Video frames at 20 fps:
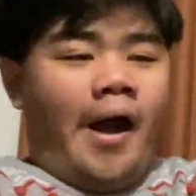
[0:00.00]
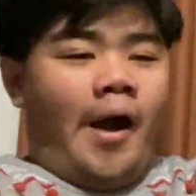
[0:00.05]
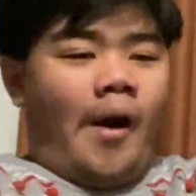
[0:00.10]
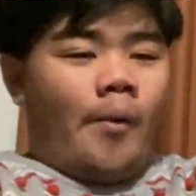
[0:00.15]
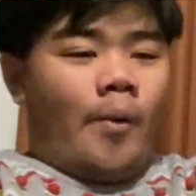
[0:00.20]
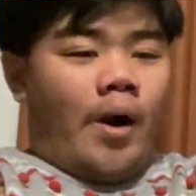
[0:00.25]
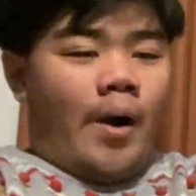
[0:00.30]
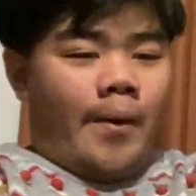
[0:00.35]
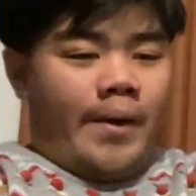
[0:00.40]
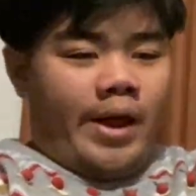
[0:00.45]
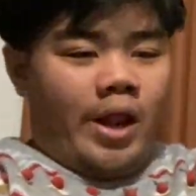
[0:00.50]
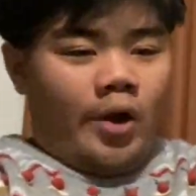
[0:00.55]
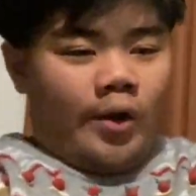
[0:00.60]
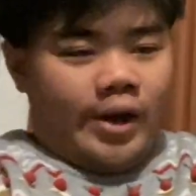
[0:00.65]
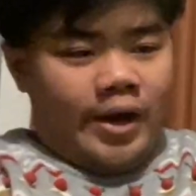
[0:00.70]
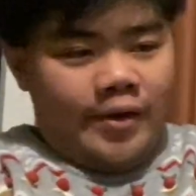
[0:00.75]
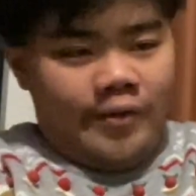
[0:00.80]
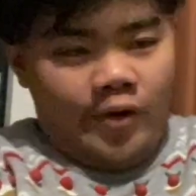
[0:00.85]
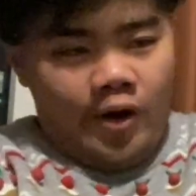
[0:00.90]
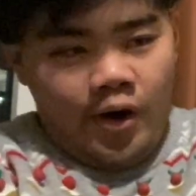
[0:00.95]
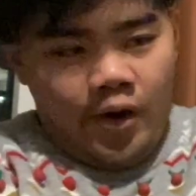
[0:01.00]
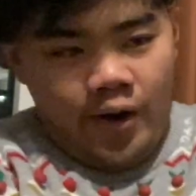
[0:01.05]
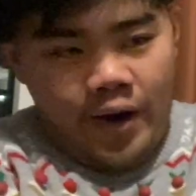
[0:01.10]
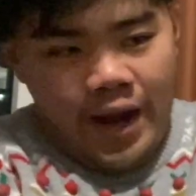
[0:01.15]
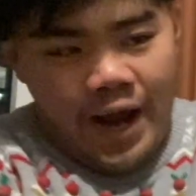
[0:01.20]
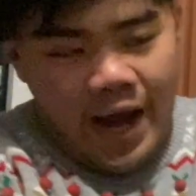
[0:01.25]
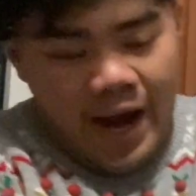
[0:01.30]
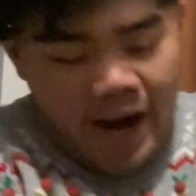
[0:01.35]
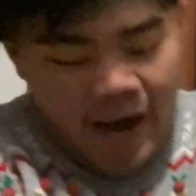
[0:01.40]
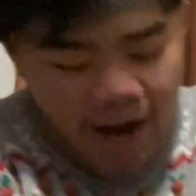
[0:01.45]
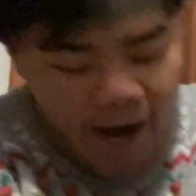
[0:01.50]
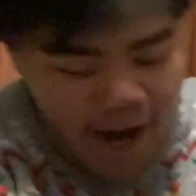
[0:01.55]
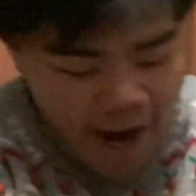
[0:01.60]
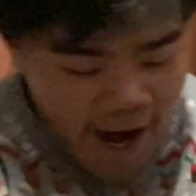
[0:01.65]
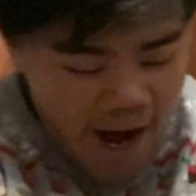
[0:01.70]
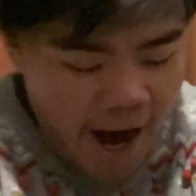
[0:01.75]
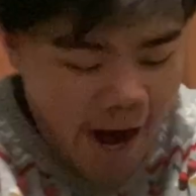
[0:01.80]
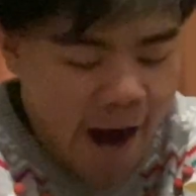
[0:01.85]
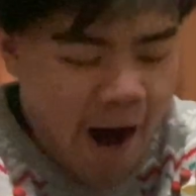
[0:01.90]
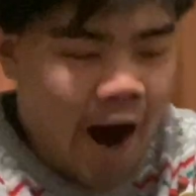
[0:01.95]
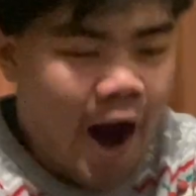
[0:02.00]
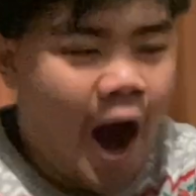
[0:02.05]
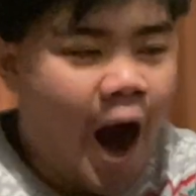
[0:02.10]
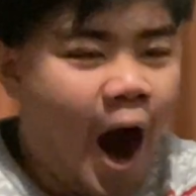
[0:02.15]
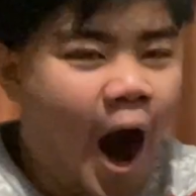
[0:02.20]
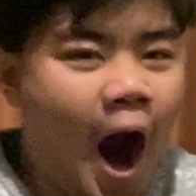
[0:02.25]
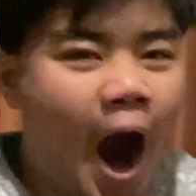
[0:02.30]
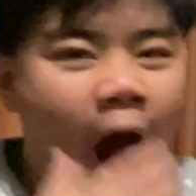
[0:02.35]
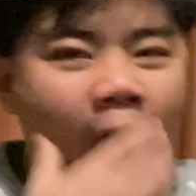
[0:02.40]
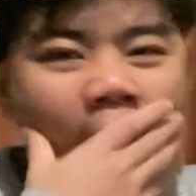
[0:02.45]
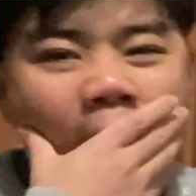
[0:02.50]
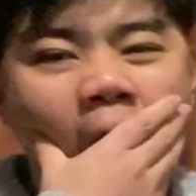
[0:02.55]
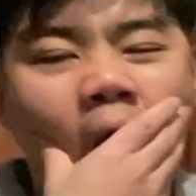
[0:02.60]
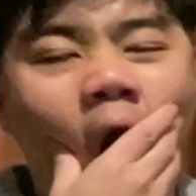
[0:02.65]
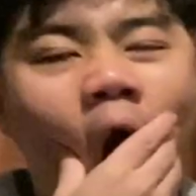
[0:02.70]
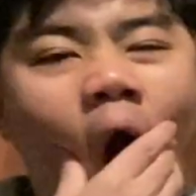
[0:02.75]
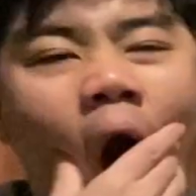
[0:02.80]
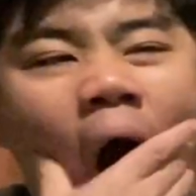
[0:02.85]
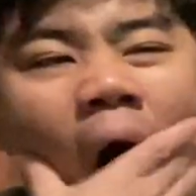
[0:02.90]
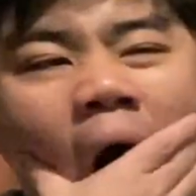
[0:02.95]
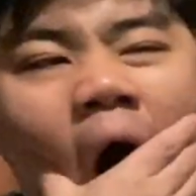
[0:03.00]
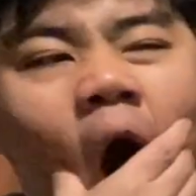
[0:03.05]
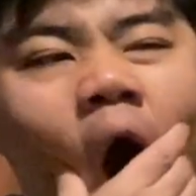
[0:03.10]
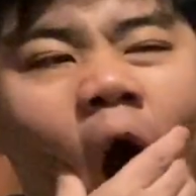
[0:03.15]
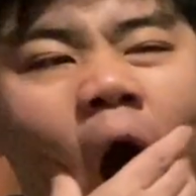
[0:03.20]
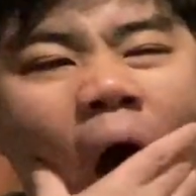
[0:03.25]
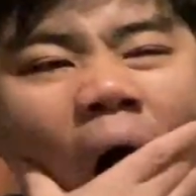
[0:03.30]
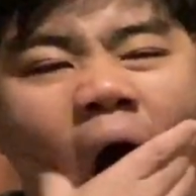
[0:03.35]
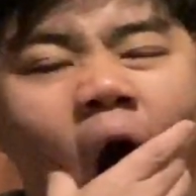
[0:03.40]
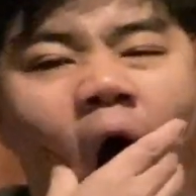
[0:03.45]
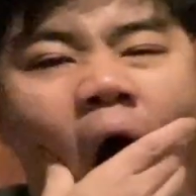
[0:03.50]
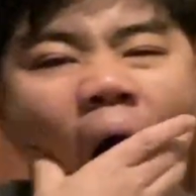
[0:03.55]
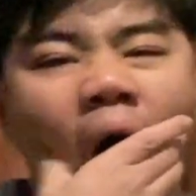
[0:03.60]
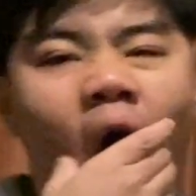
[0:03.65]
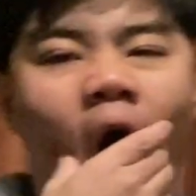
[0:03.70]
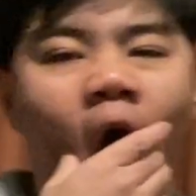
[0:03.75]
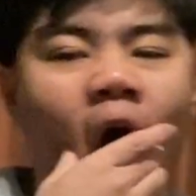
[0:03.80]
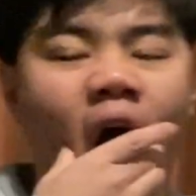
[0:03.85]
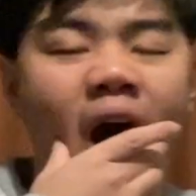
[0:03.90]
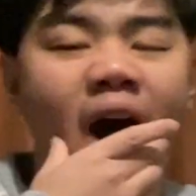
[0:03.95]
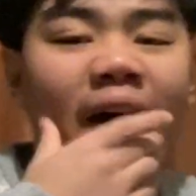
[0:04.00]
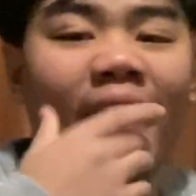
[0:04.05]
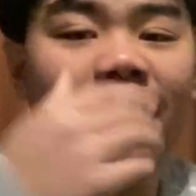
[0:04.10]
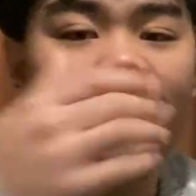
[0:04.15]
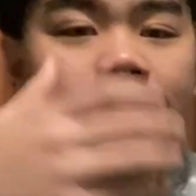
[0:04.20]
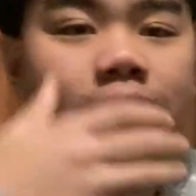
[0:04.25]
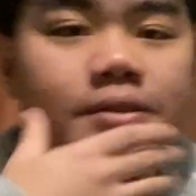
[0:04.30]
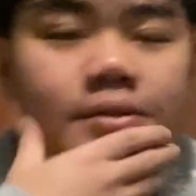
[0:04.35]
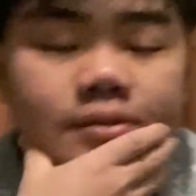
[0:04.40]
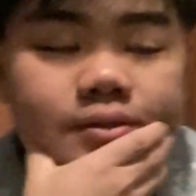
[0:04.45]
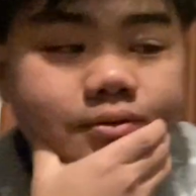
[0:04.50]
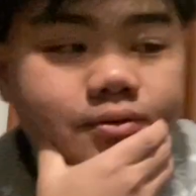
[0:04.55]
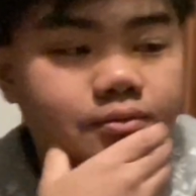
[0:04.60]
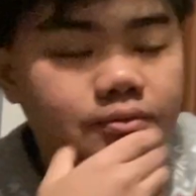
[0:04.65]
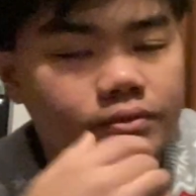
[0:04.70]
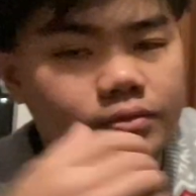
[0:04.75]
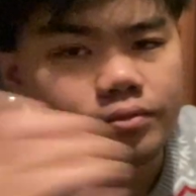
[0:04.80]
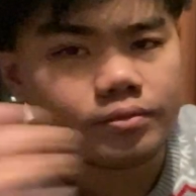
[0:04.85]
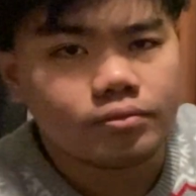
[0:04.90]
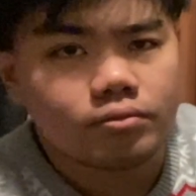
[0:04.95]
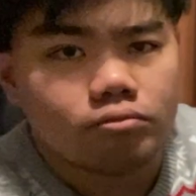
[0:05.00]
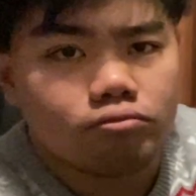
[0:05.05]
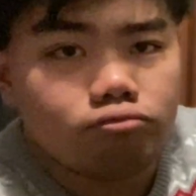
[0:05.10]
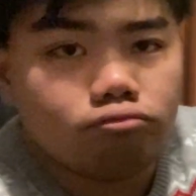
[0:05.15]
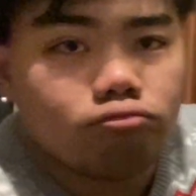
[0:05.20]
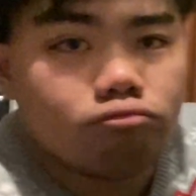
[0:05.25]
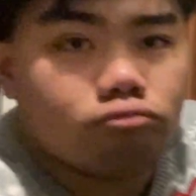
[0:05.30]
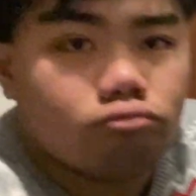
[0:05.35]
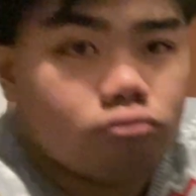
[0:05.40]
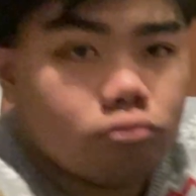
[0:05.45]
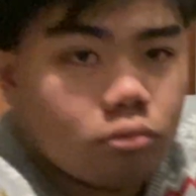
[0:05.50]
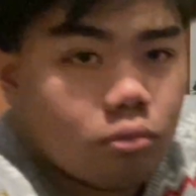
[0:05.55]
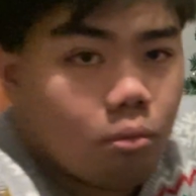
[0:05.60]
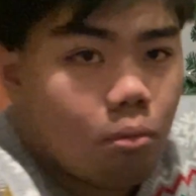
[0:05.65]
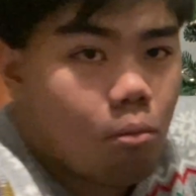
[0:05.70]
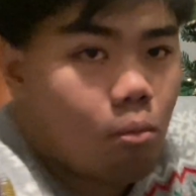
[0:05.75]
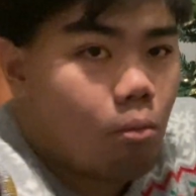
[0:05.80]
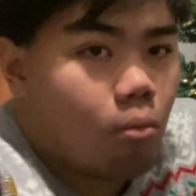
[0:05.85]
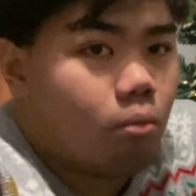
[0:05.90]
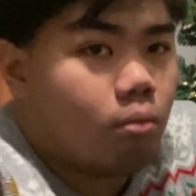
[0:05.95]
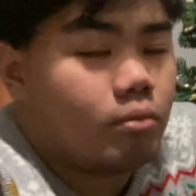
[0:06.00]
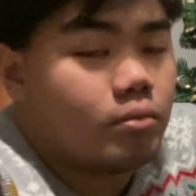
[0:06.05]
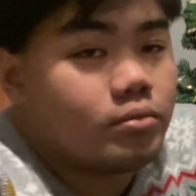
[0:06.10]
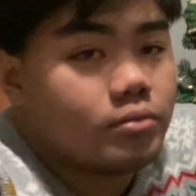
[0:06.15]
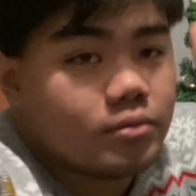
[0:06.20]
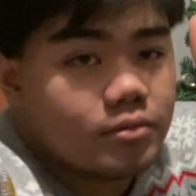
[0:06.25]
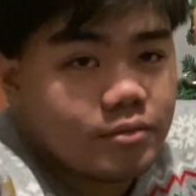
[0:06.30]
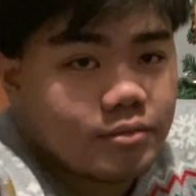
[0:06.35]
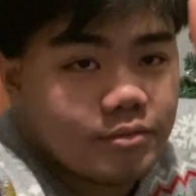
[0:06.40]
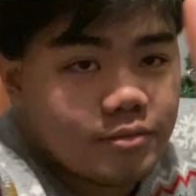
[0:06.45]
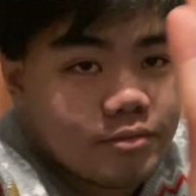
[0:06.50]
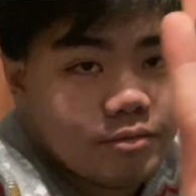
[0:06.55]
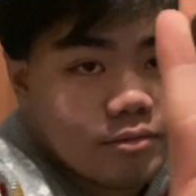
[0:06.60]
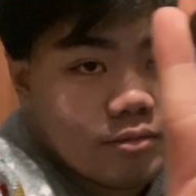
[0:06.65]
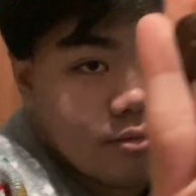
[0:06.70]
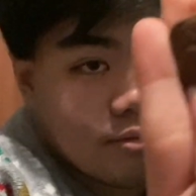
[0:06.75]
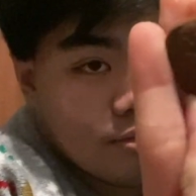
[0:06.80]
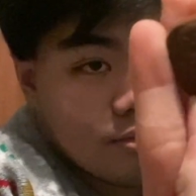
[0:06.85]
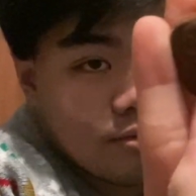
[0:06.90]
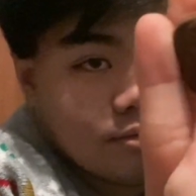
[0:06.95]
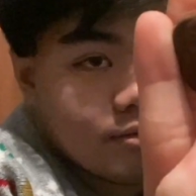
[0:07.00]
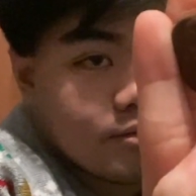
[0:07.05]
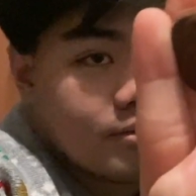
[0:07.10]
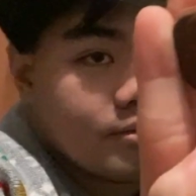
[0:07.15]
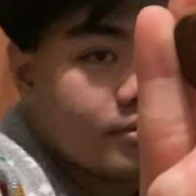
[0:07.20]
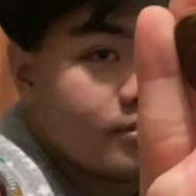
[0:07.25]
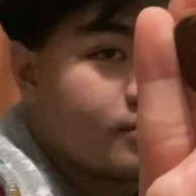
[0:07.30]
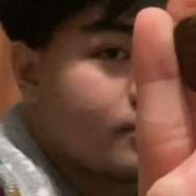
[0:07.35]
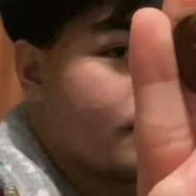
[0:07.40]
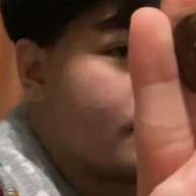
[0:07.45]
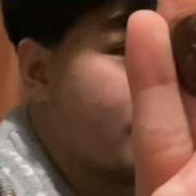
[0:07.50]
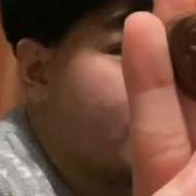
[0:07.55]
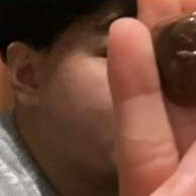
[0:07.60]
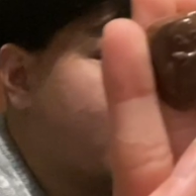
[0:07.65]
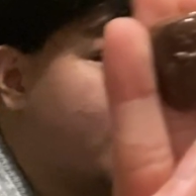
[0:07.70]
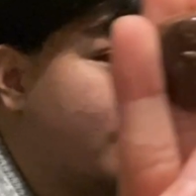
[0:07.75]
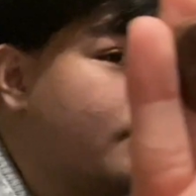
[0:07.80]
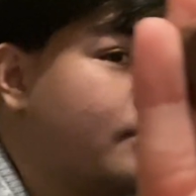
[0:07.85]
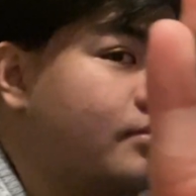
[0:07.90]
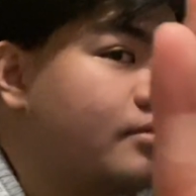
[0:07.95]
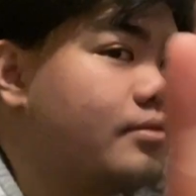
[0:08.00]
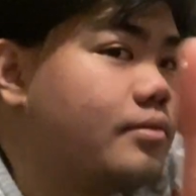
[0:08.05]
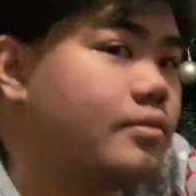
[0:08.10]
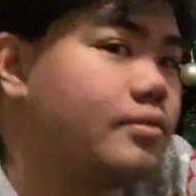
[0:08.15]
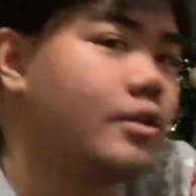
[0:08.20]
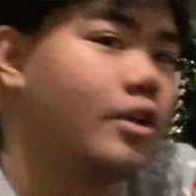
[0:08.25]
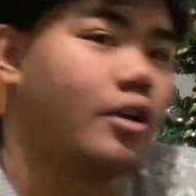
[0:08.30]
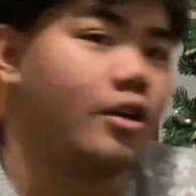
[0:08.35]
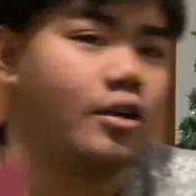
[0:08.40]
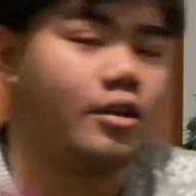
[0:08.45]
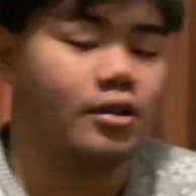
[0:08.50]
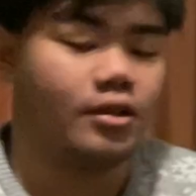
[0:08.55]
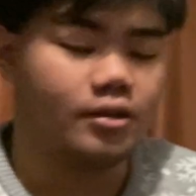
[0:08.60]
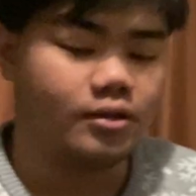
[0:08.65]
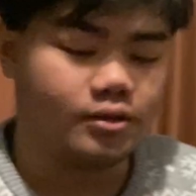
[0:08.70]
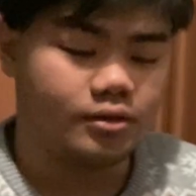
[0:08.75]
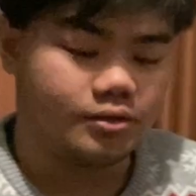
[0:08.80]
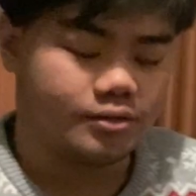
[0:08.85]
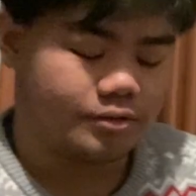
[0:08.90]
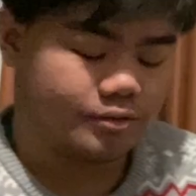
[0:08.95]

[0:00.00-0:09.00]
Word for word: What are we looking for today? Find Santa today. Everything is Santa related, but it's a penguin. You Aww. see?